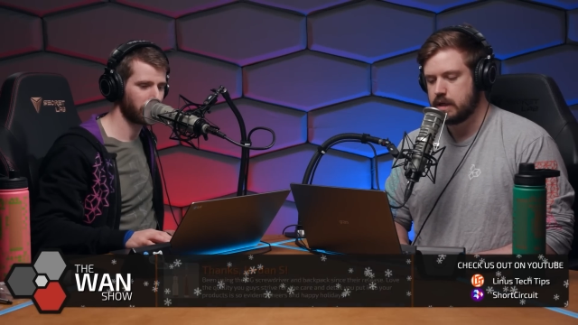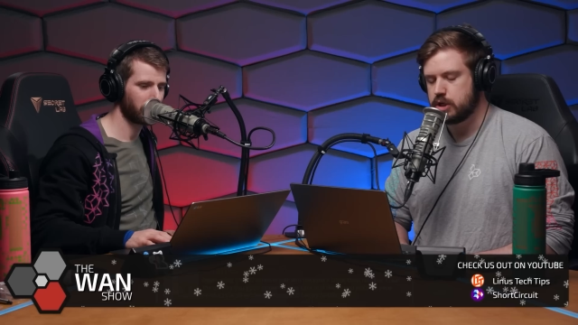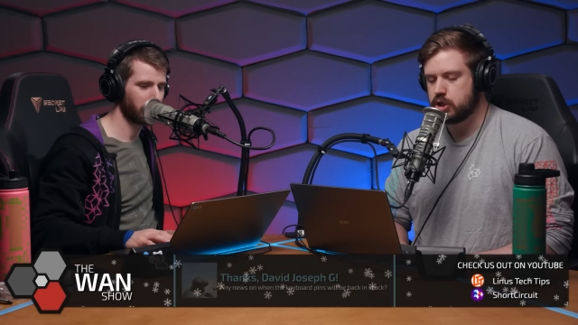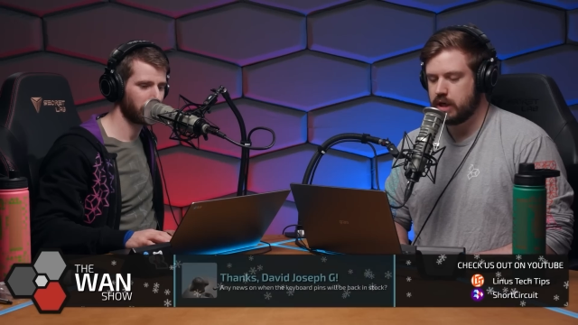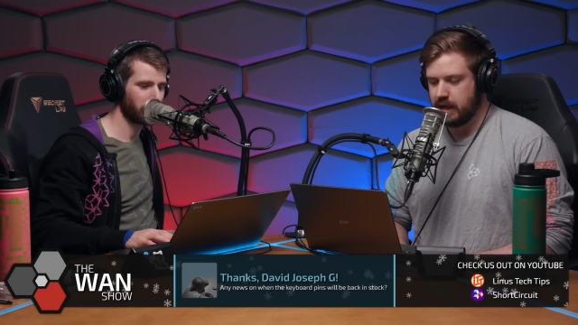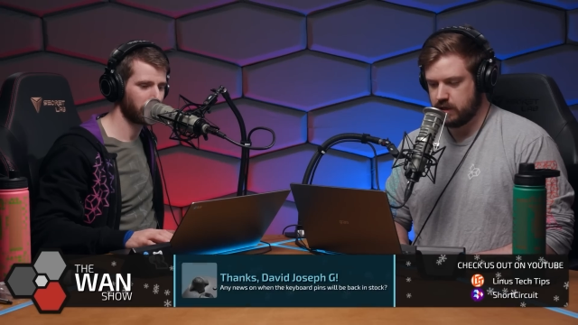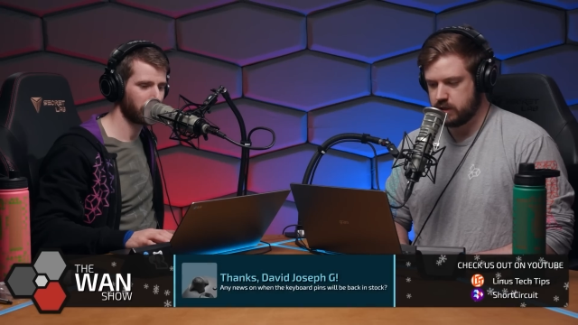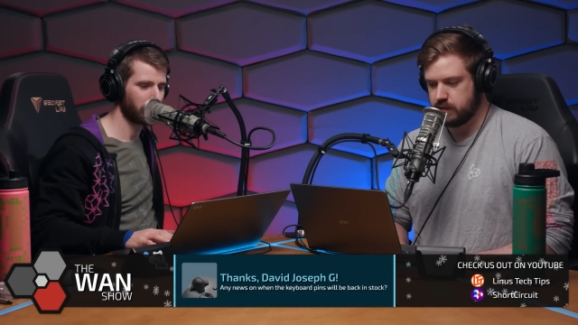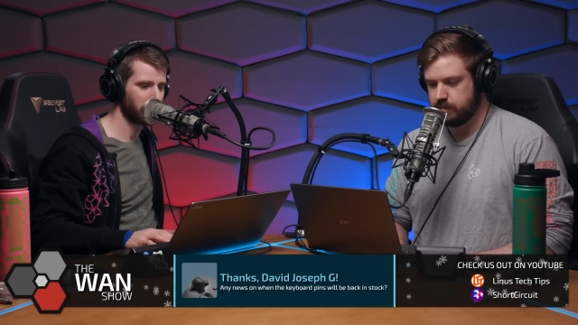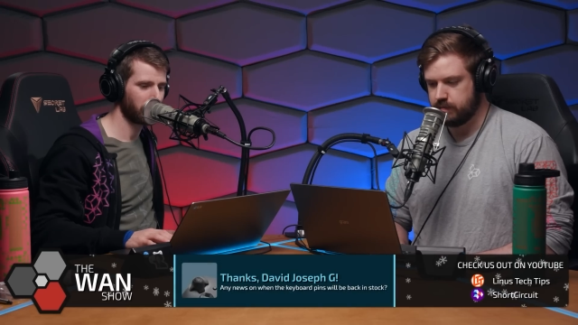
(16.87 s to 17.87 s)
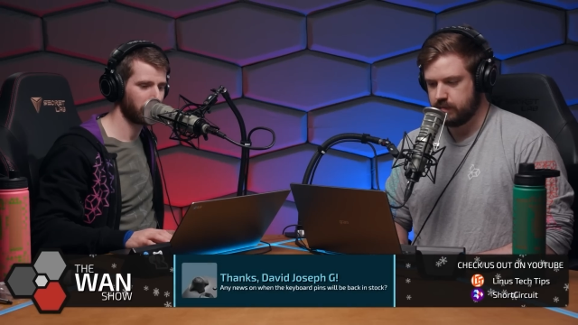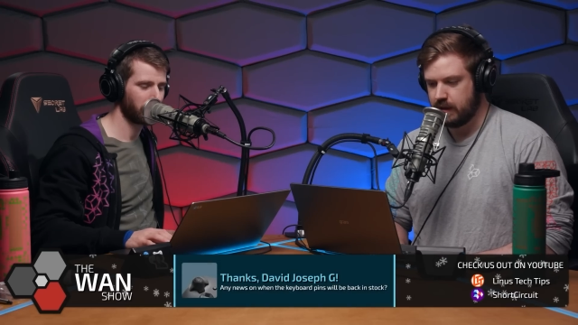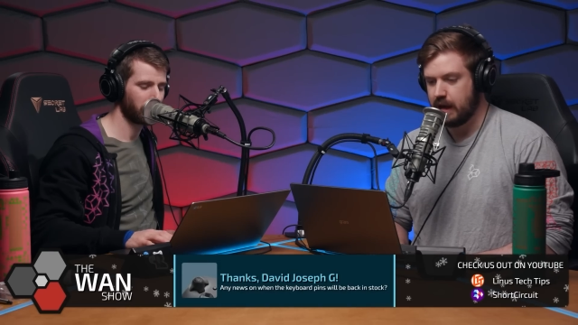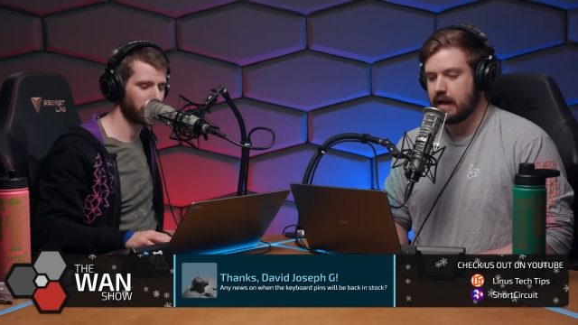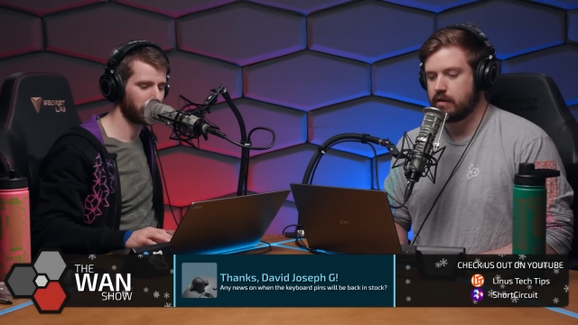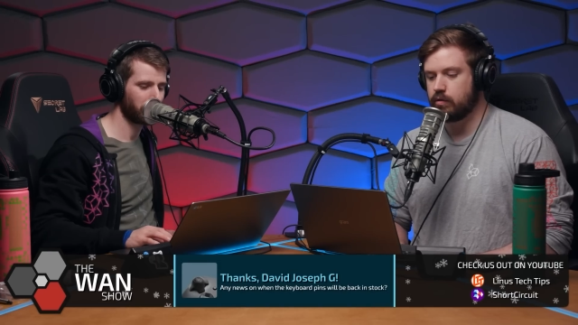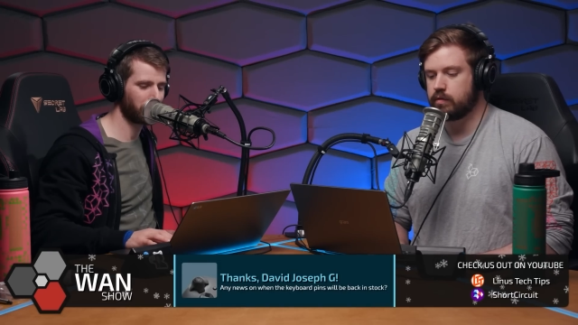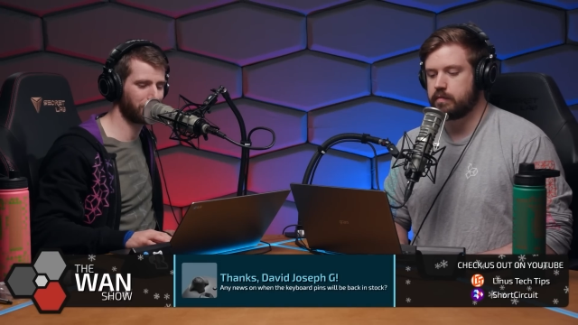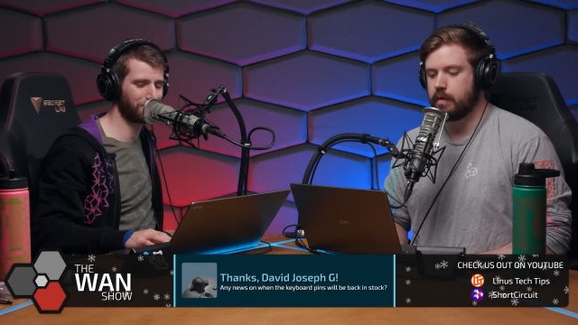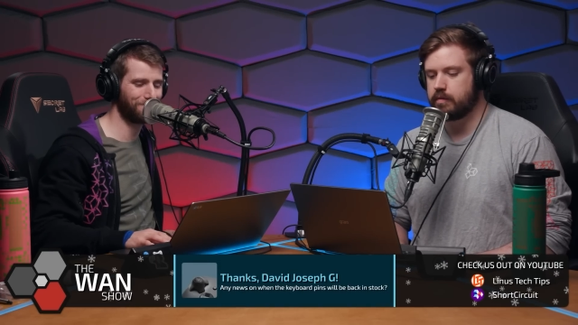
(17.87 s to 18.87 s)
Speaker 1: staged. A
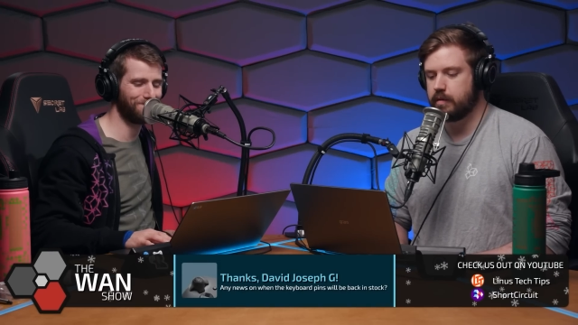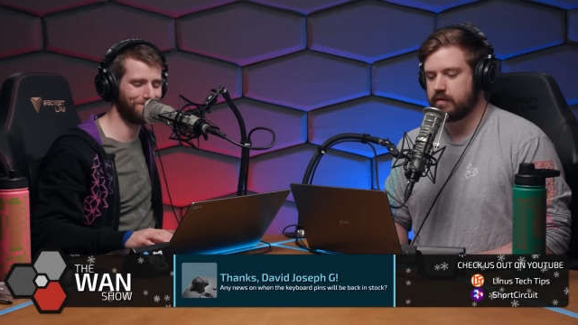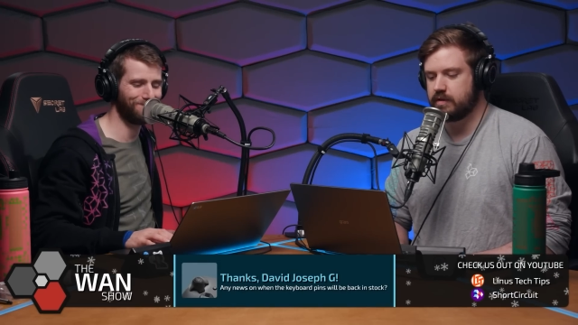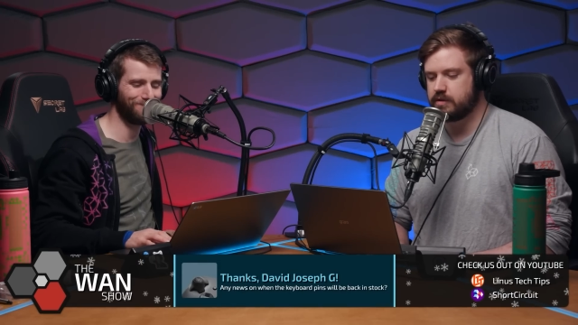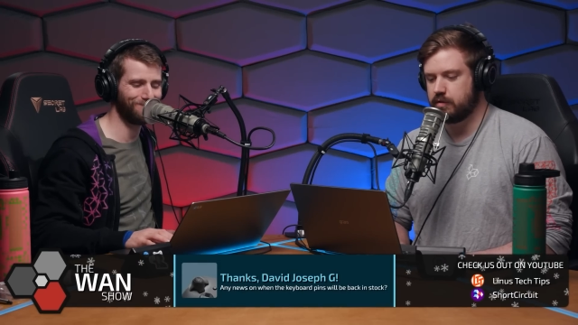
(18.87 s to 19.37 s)
Google spokesperson